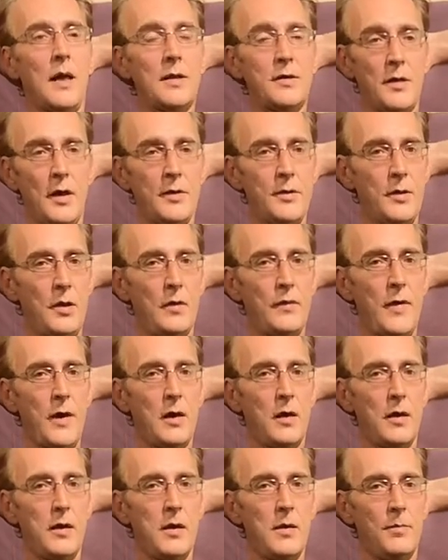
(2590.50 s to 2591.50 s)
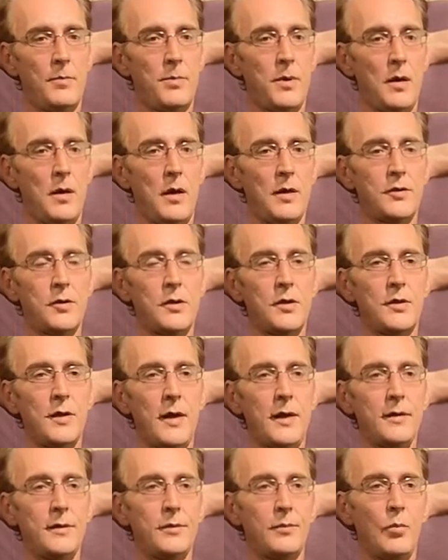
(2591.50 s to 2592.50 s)
That started off early, but as soon
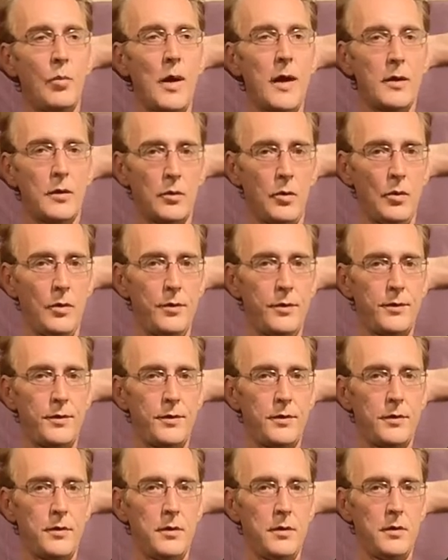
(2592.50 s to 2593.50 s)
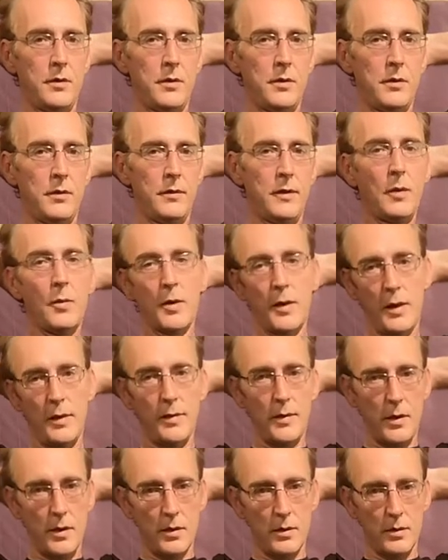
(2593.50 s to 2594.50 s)
as I had wet clothes, they
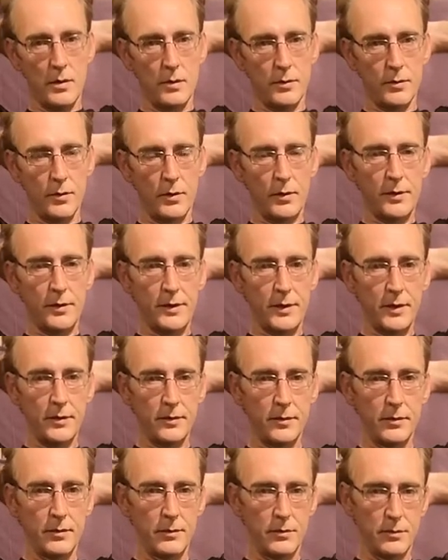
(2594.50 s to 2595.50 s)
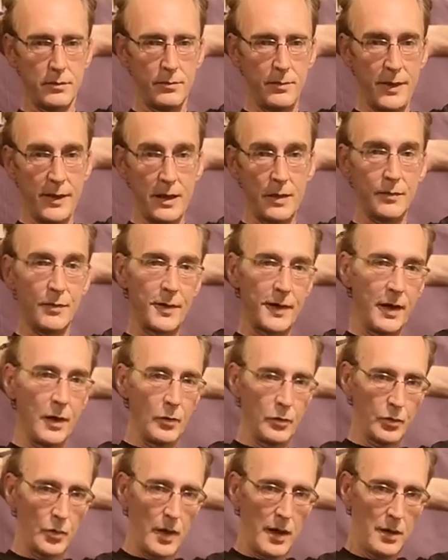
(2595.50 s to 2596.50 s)
went in there so that they didn't make
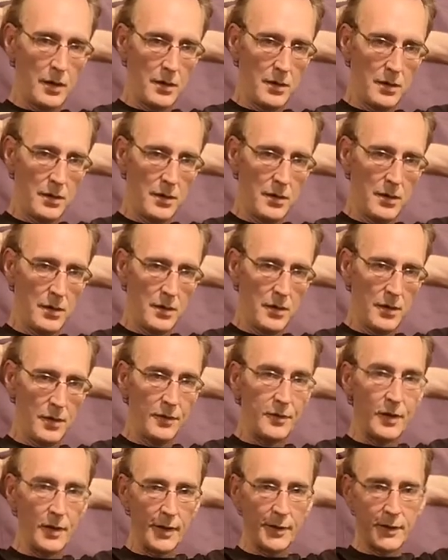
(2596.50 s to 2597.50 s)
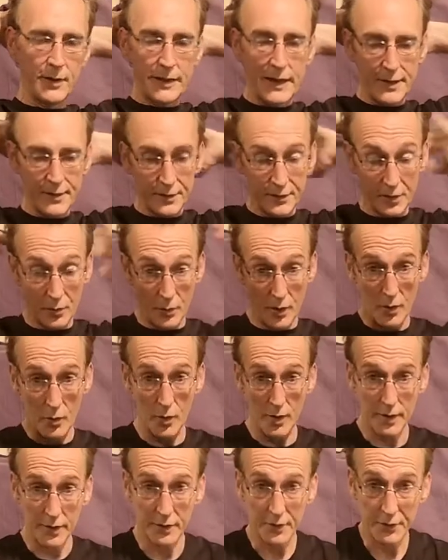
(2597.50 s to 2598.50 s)
everything else wet until I could get to
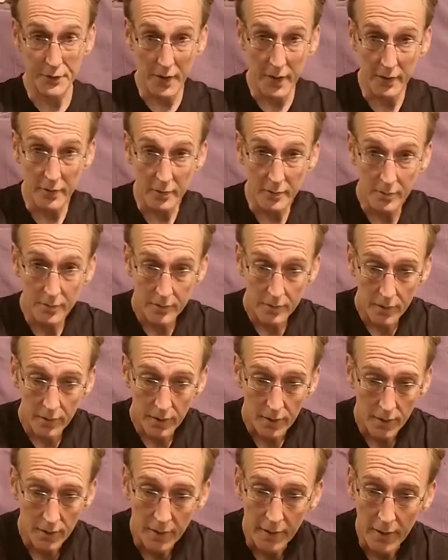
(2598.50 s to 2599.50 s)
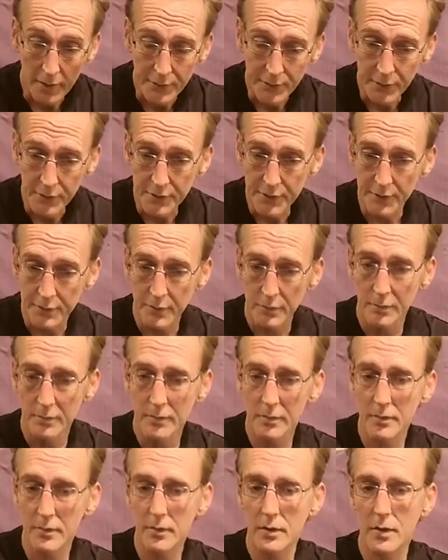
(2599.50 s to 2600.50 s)
somewhere where I could dry them, and that was a good
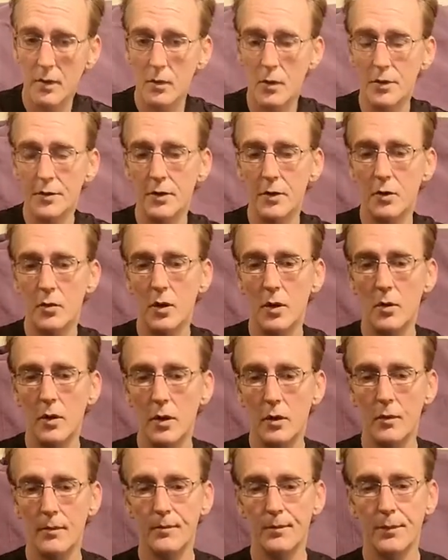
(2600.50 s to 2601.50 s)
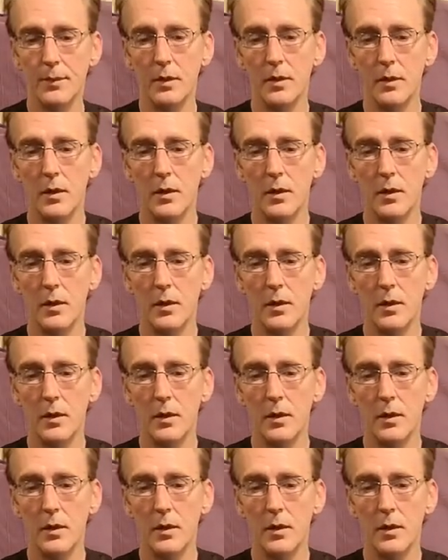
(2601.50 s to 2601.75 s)
system. Worked out quite well.